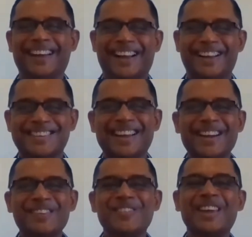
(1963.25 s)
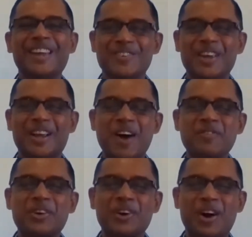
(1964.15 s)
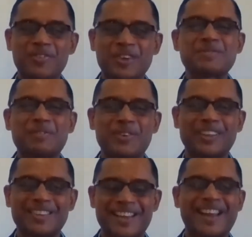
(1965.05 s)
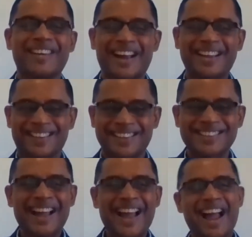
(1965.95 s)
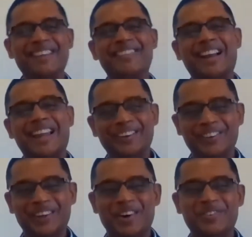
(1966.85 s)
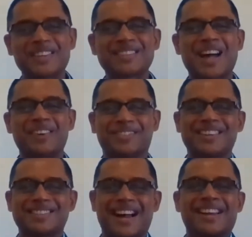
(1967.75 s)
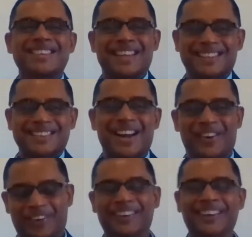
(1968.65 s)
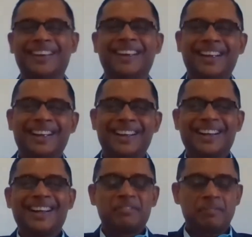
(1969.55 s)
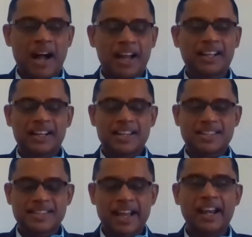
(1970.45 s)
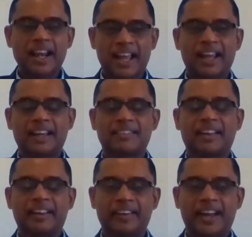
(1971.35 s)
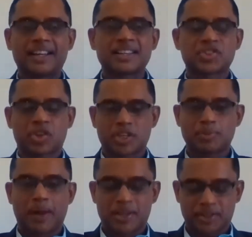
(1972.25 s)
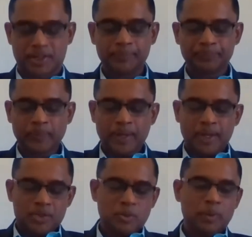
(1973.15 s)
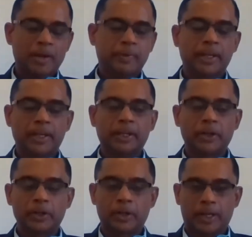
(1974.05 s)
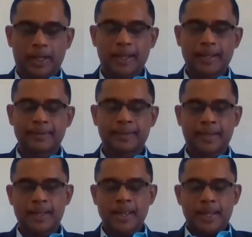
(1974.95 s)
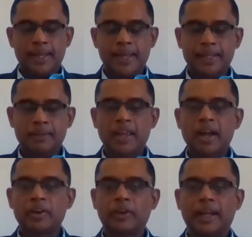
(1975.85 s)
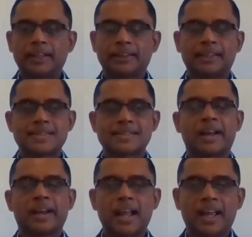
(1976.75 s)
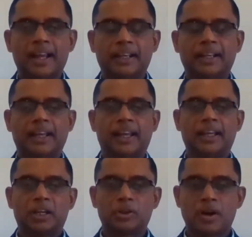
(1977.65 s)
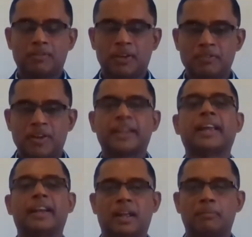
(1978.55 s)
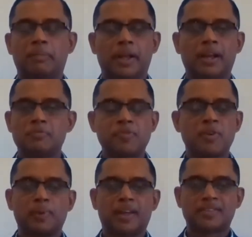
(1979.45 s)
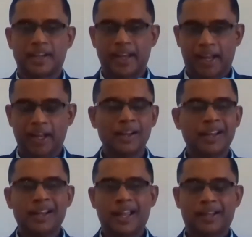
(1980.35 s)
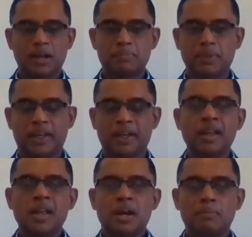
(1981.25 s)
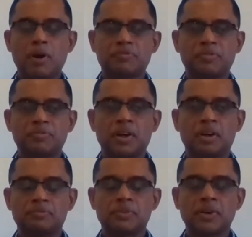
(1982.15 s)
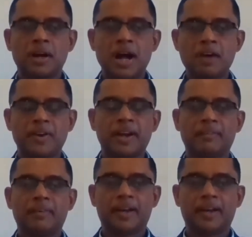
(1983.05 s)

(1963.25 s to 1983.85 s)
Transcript: because we come to office before the sun rises and we leave the office after the sun sets down. But sunlight is a great stress buster. So what we need to do is get the sunlight into our working table few minutes a day. Like I mean, about uh, uh half an hour